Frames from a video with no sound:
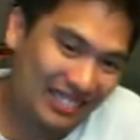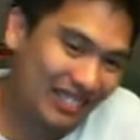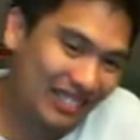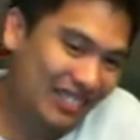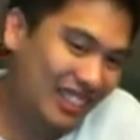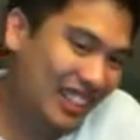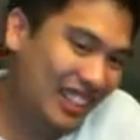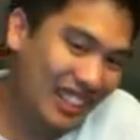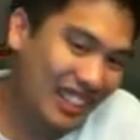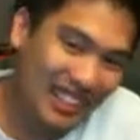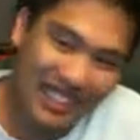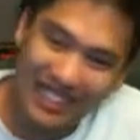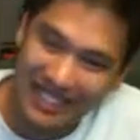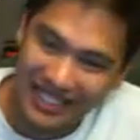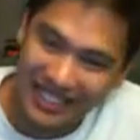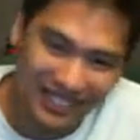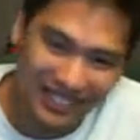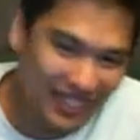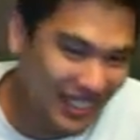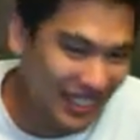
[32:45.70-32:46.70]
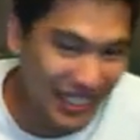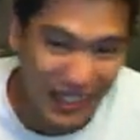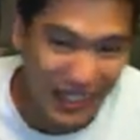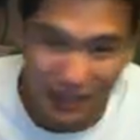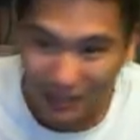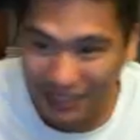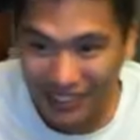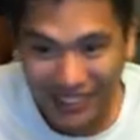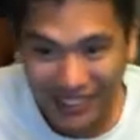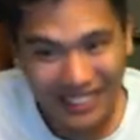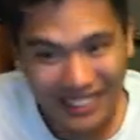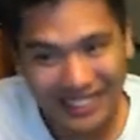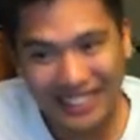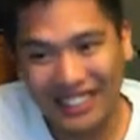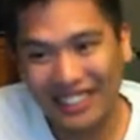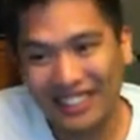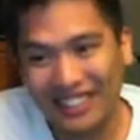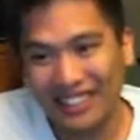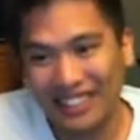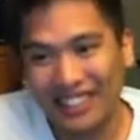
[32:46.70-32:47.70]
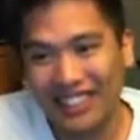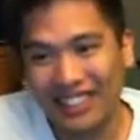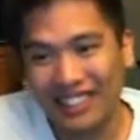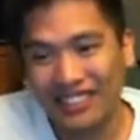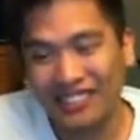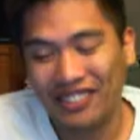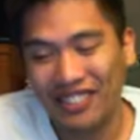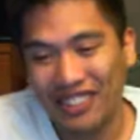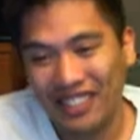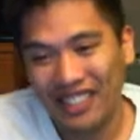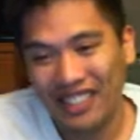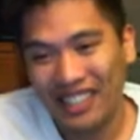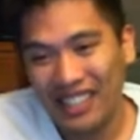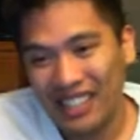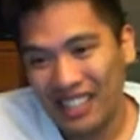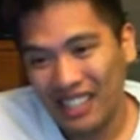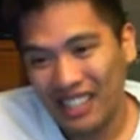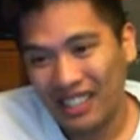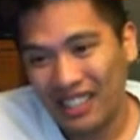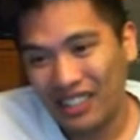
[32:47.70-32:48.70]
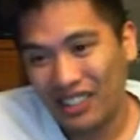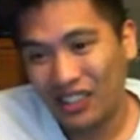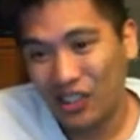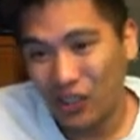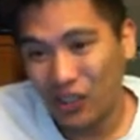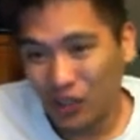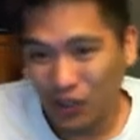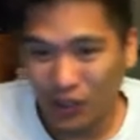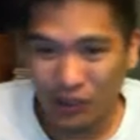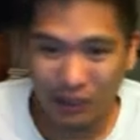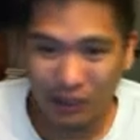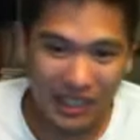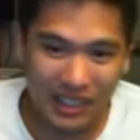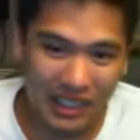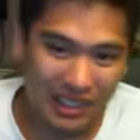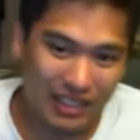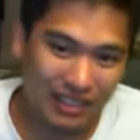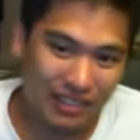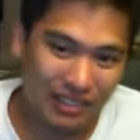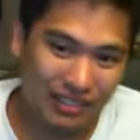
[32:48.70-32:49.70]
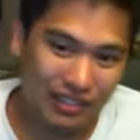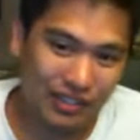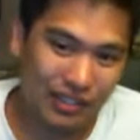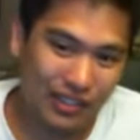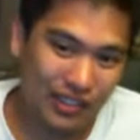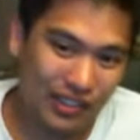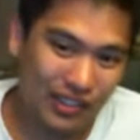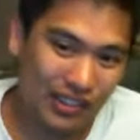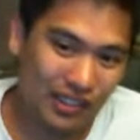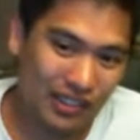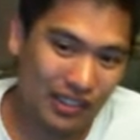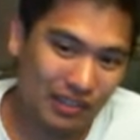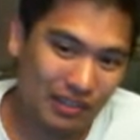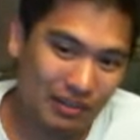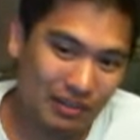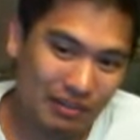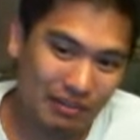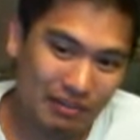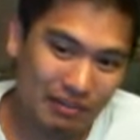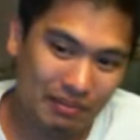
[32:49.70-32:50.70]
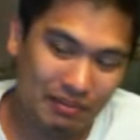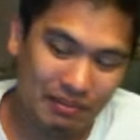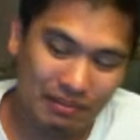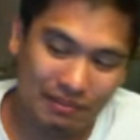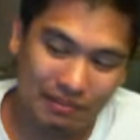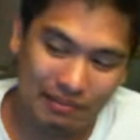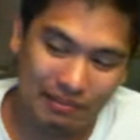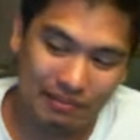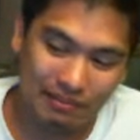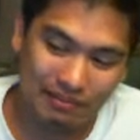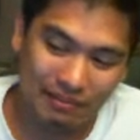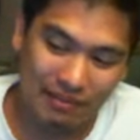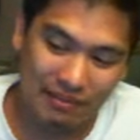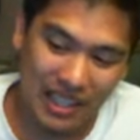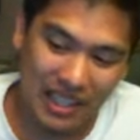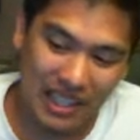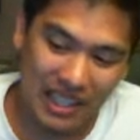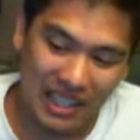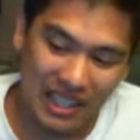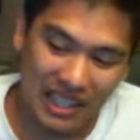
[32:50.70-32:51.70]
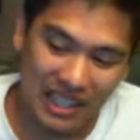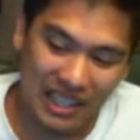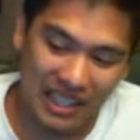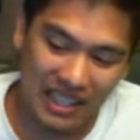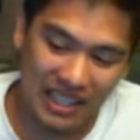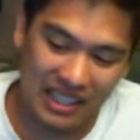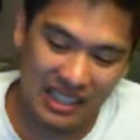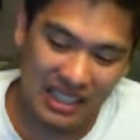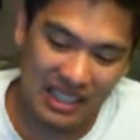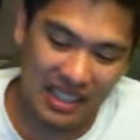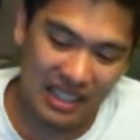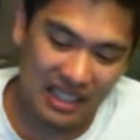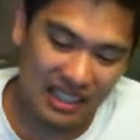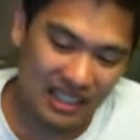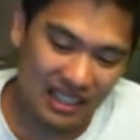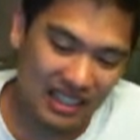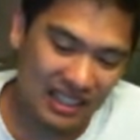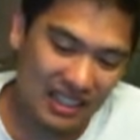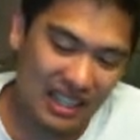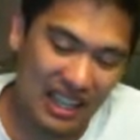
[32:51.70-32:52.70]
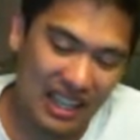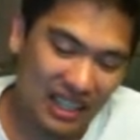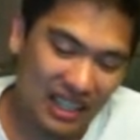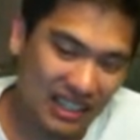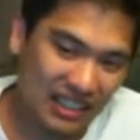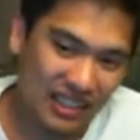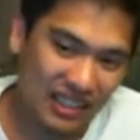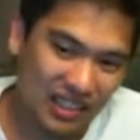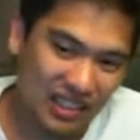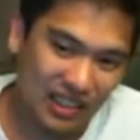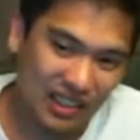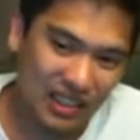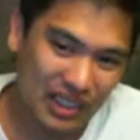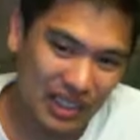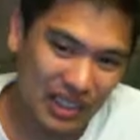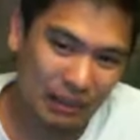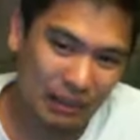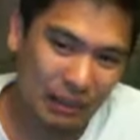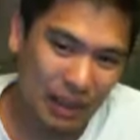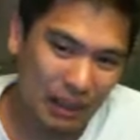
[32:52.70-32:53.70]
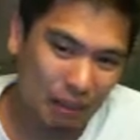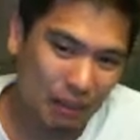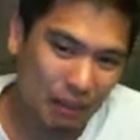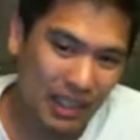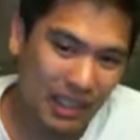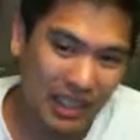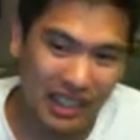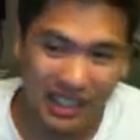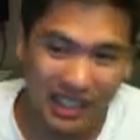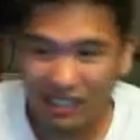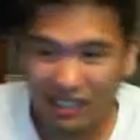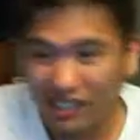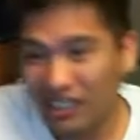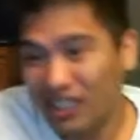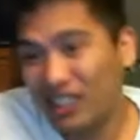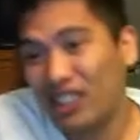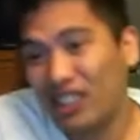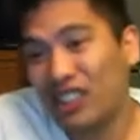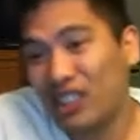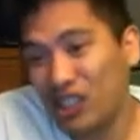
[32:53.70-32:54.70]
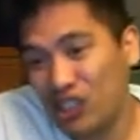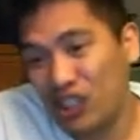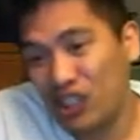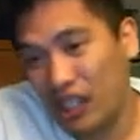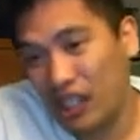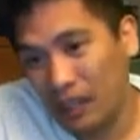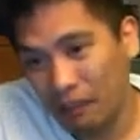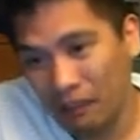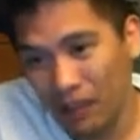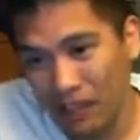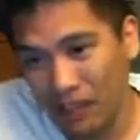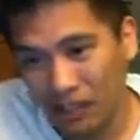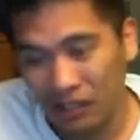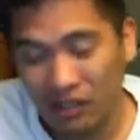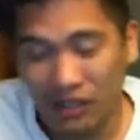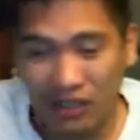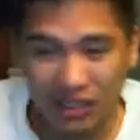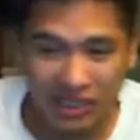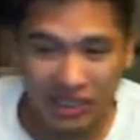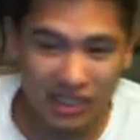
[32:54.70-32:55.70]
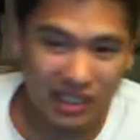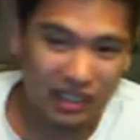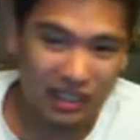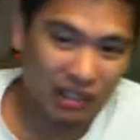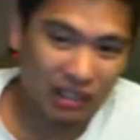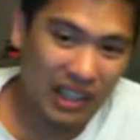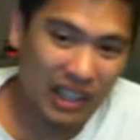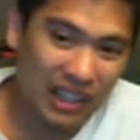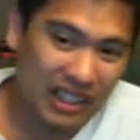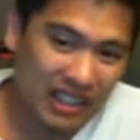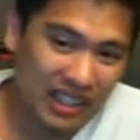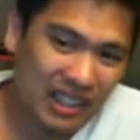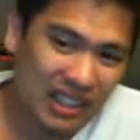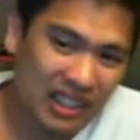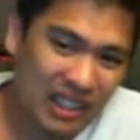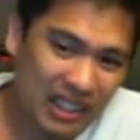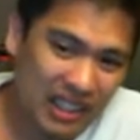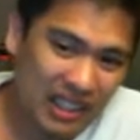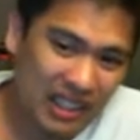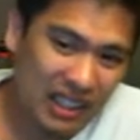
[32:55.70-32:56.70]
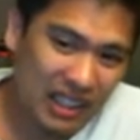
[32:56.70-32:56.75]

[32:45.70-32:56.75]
Relative inexperience here, though. Gorman, for as untechnical as he may be, he threw a good jab, though. Granted,